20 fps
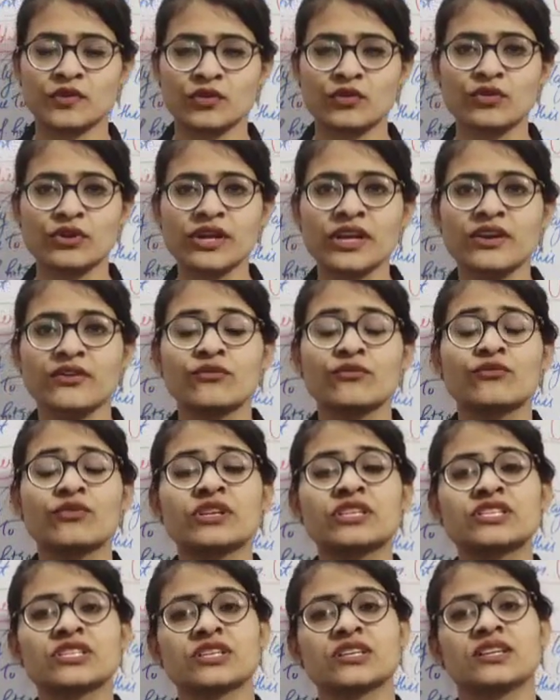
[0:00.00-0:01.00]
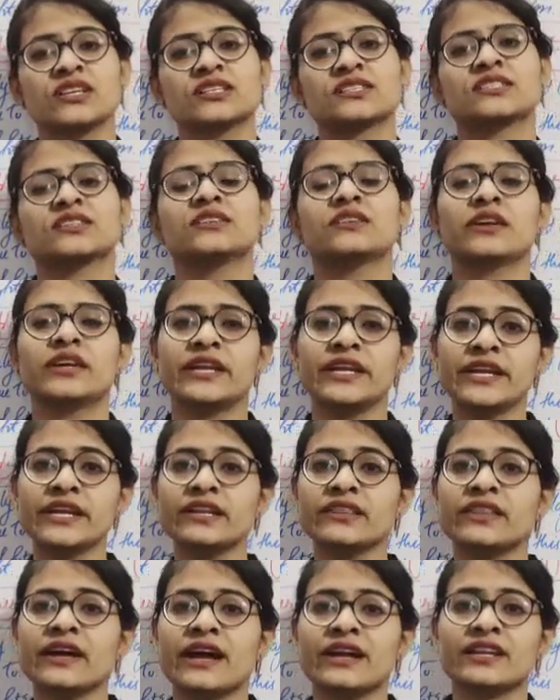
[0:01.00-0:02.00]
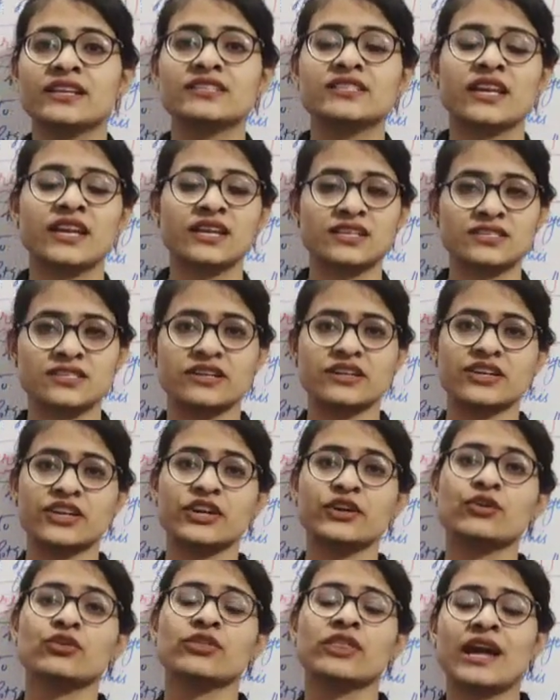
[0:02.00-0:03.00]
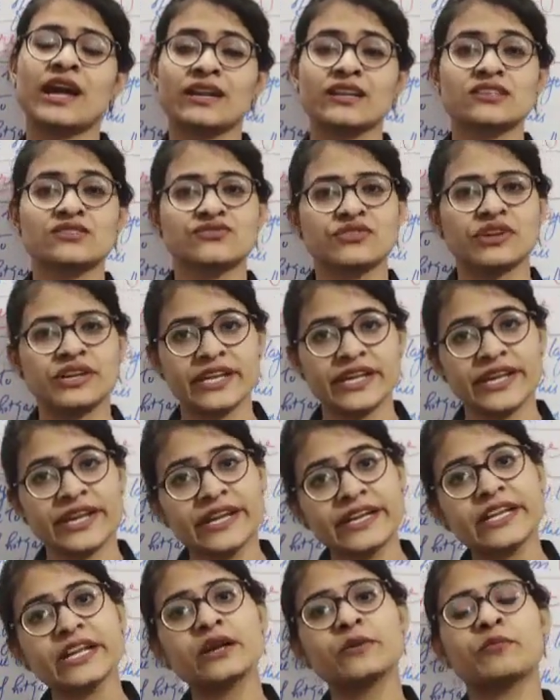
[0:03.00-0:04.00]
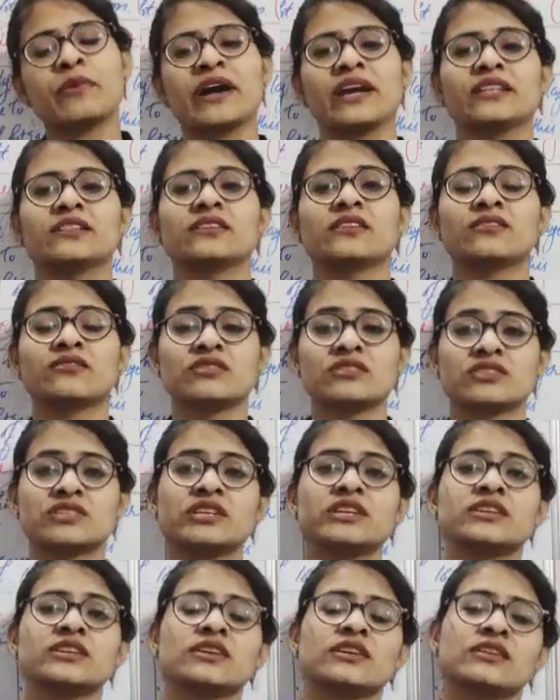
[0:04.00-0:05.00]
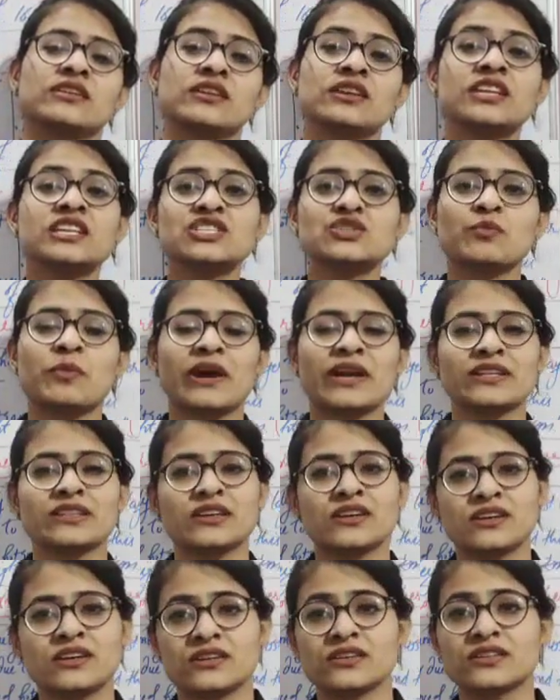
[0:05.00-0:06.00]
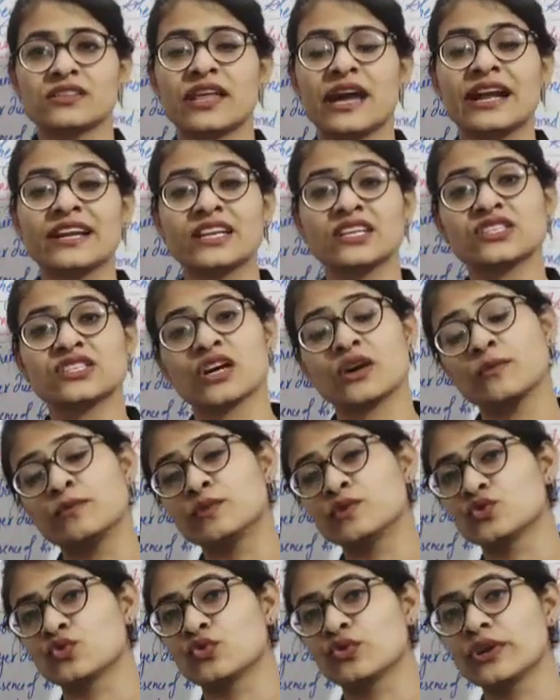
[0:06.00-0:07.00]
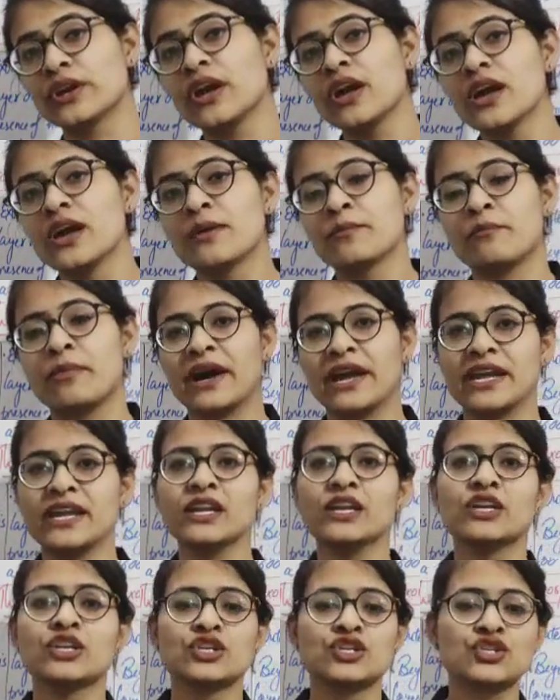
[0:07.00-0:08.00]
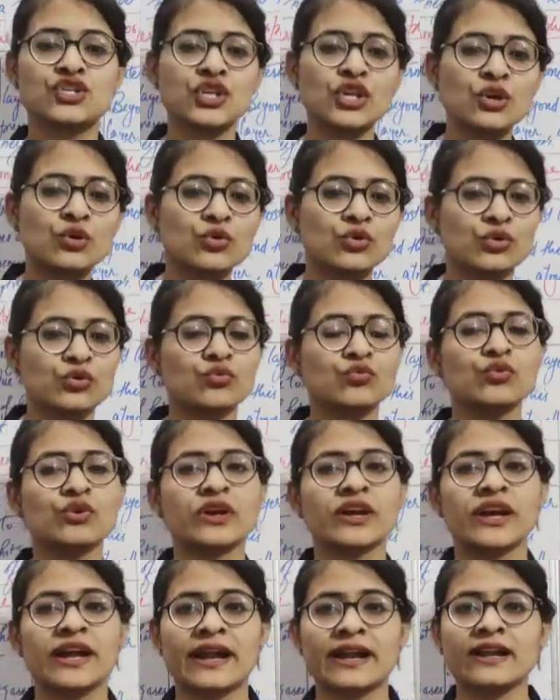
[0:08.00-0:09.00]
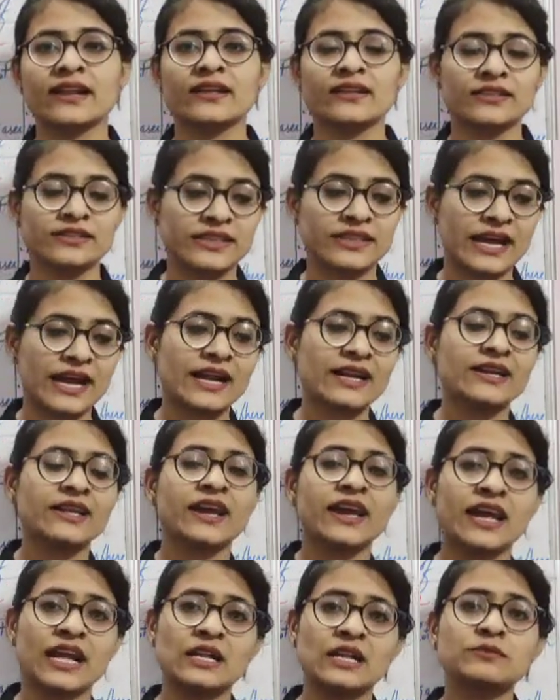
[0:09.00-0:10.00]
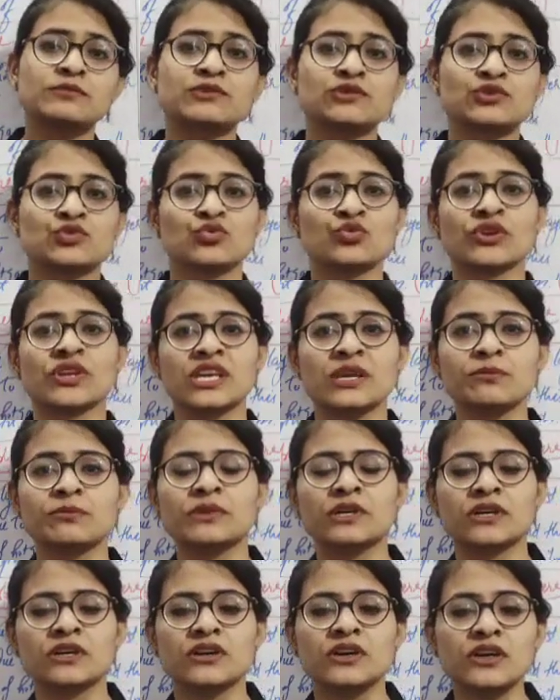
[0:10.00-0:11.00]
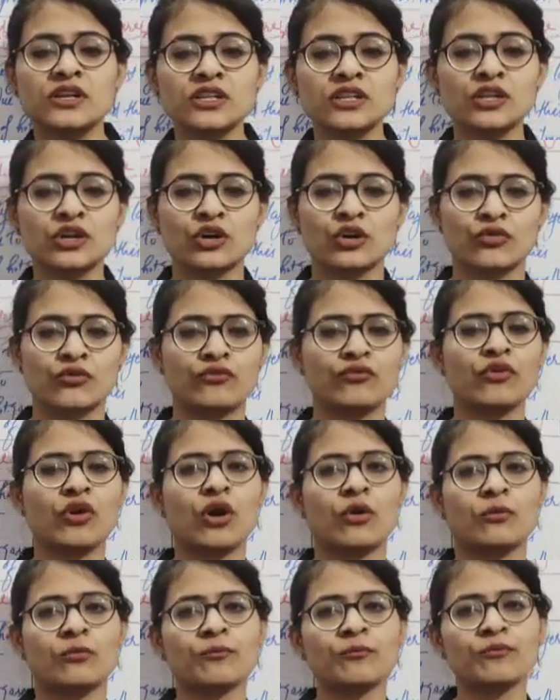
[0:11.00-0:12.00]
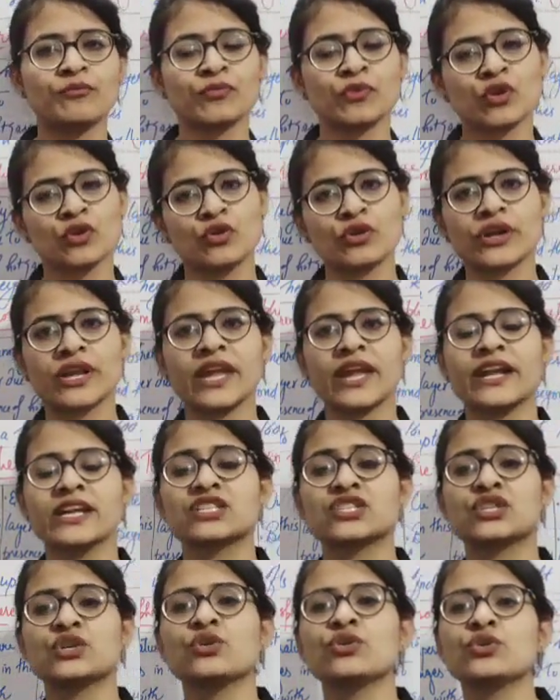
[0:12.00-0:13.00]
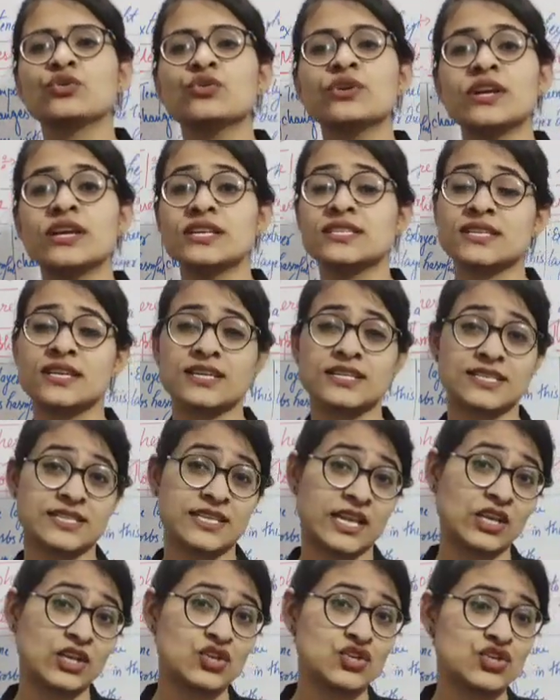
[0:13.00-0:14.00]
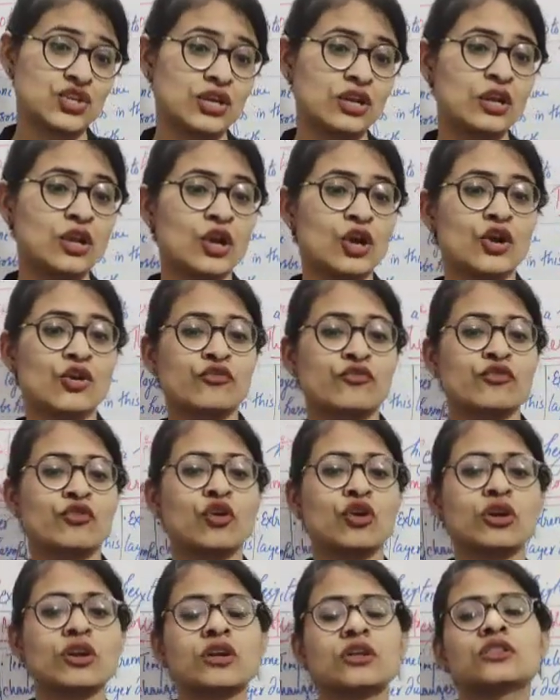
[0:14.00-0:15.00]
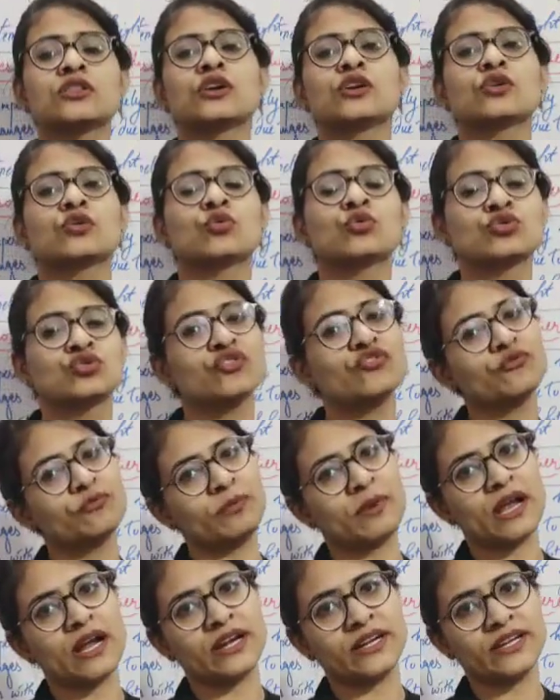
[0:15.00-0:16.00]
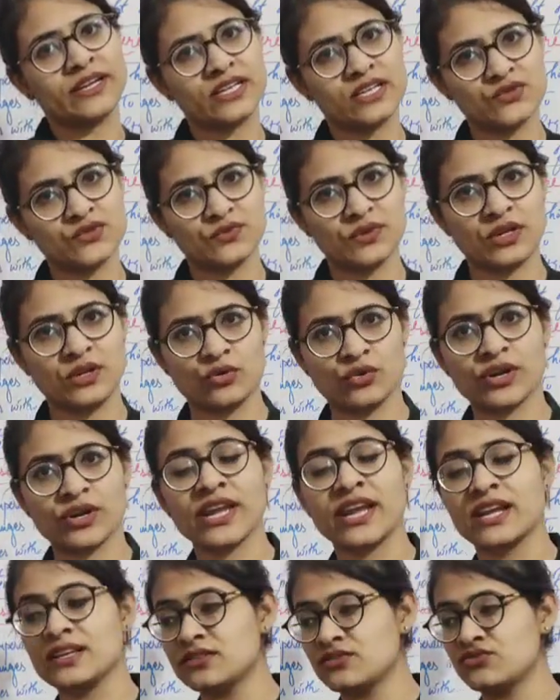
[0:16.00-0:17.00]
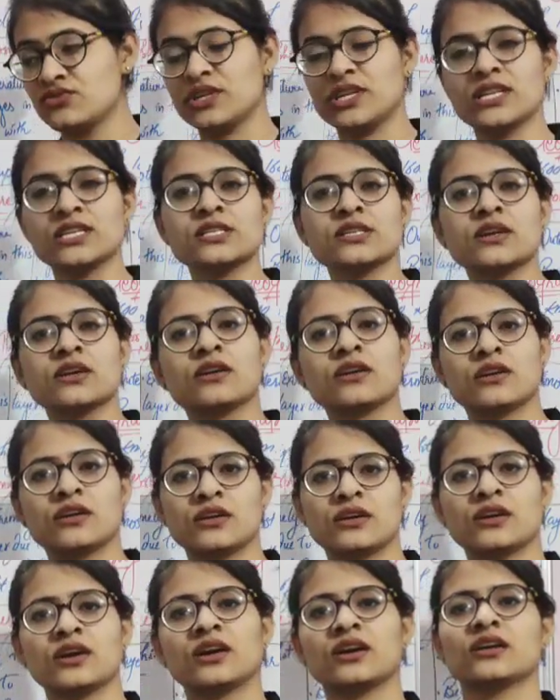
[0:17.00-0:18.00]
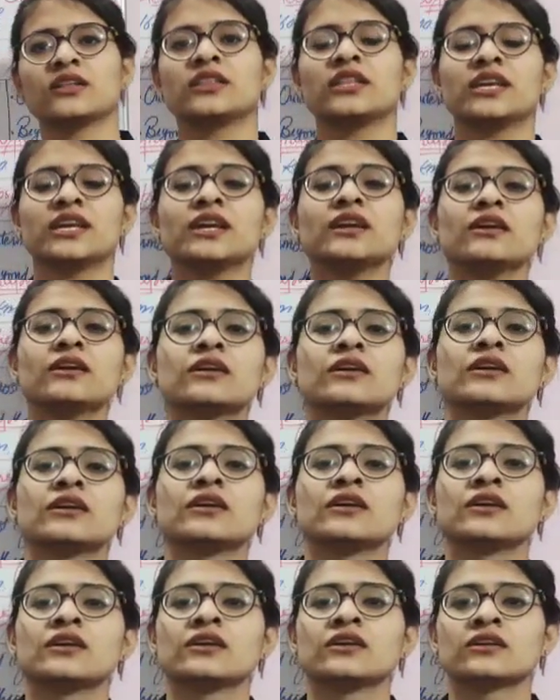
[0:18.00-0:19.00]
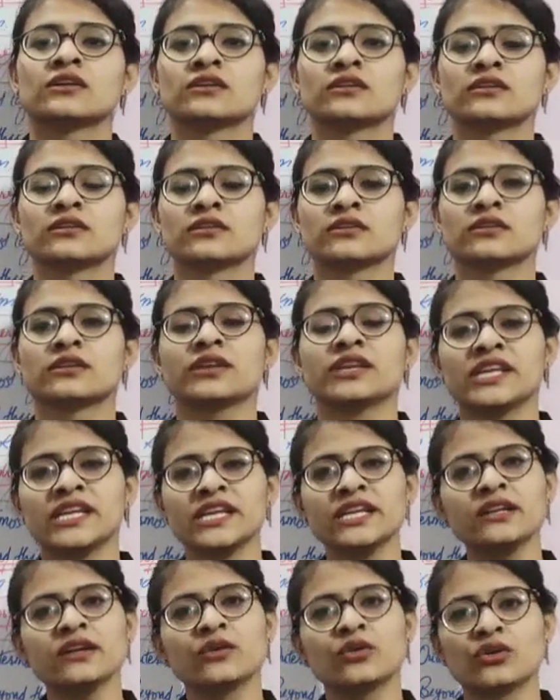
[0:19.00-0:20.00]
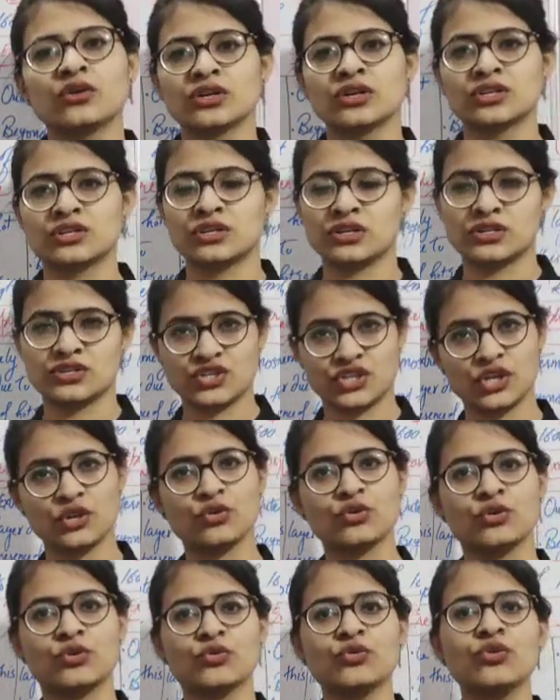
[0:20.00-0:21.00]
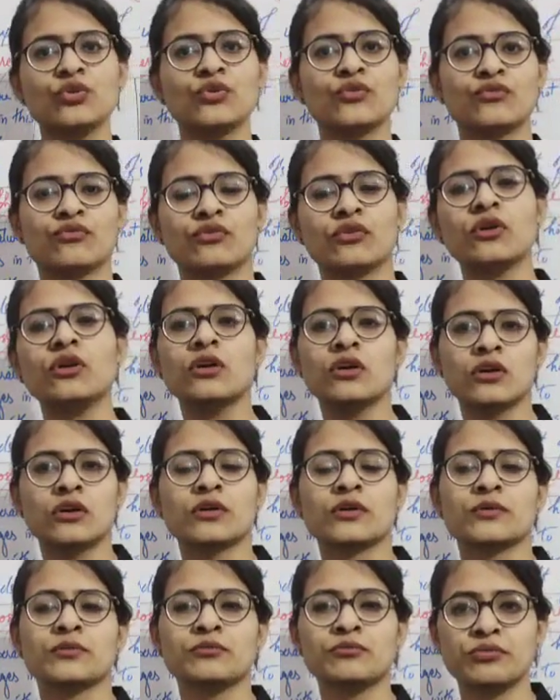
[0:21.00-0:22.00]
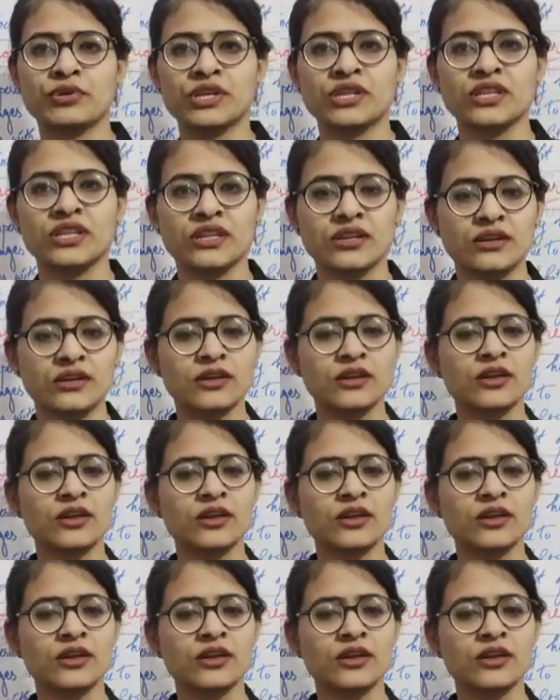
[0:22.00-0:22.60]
Okay, which is the heat that is exerted or that is radiated by the released by the earth, that is absorbed by CO2, and that helps to keep the earth warm. Okay, and CO2 is essential for the growth of plant as well. Okay, as trees they need CO2 for breathing.